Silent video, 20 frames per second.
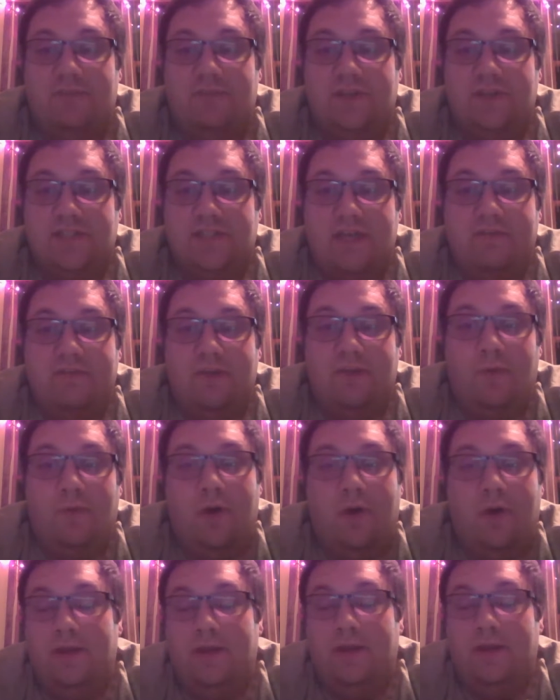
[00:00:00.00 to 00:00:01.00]

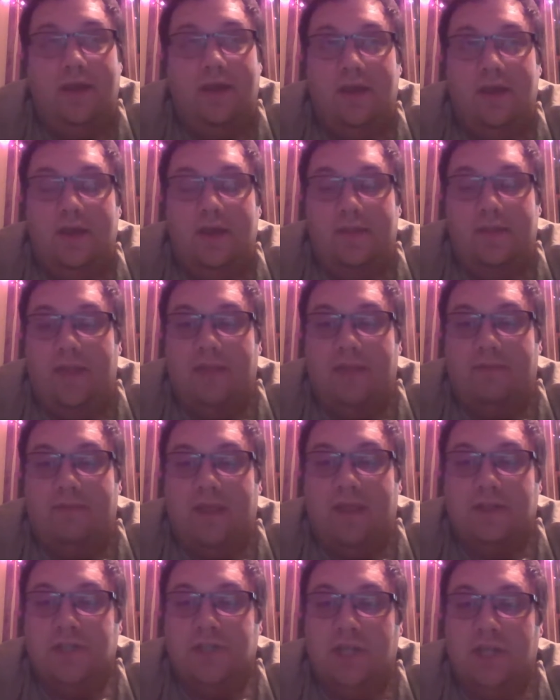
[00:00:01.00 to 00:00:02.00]
V71. That
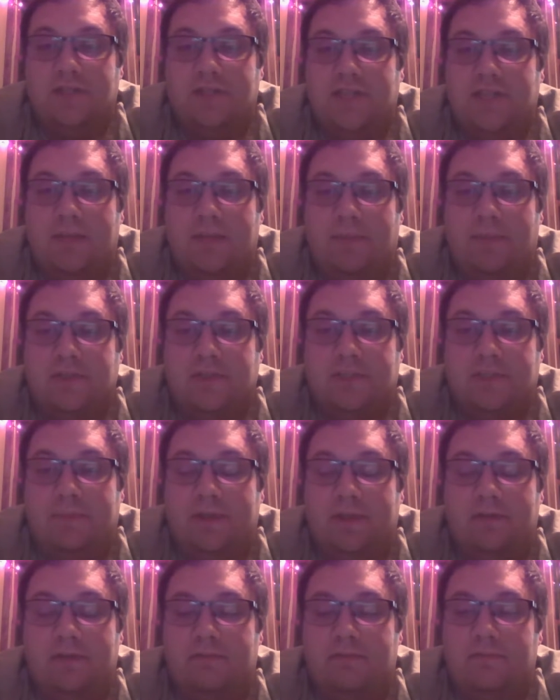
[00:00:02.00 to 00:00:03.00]
genset must have
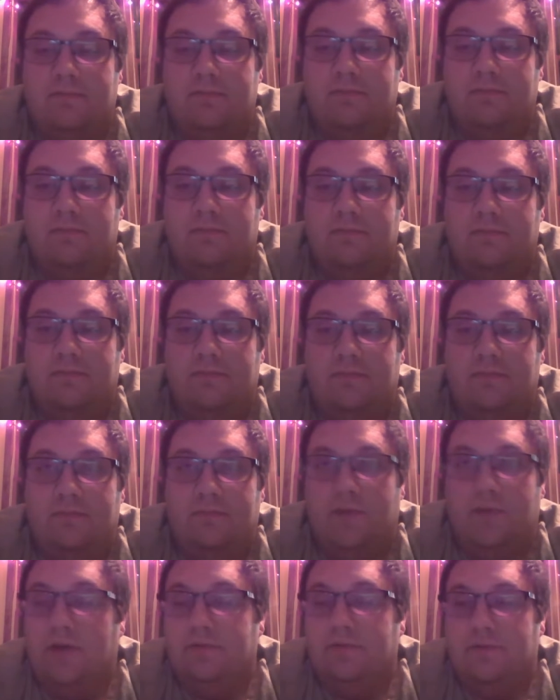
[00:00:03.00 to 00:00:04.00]
been,
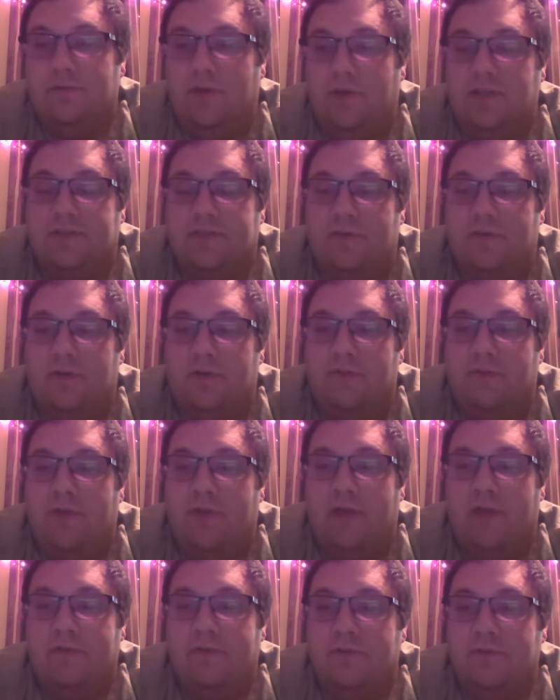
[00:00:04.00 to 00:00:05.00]
well, Christ,
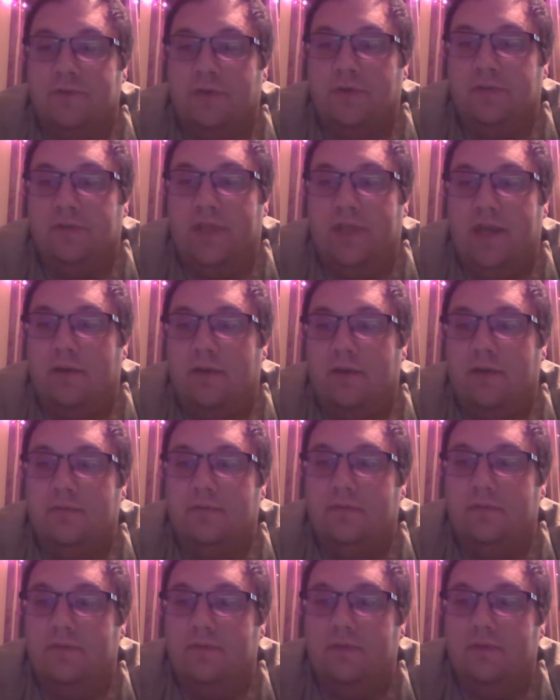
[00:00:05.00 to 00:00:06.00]
35 years old now,
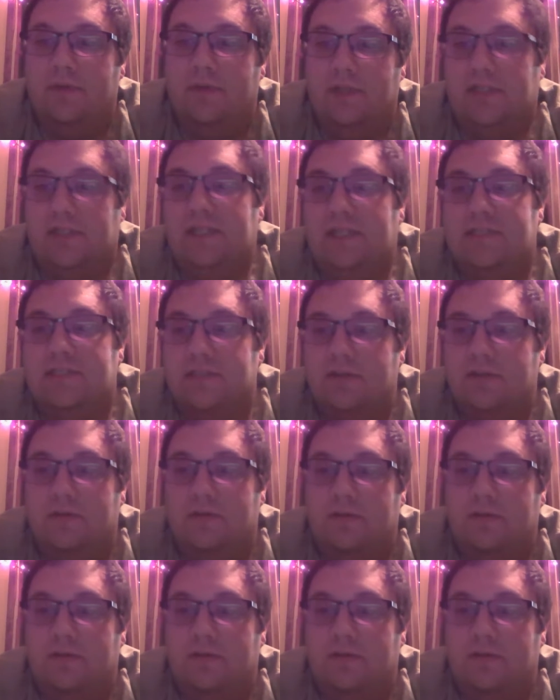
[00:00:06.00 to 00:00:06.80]
at least.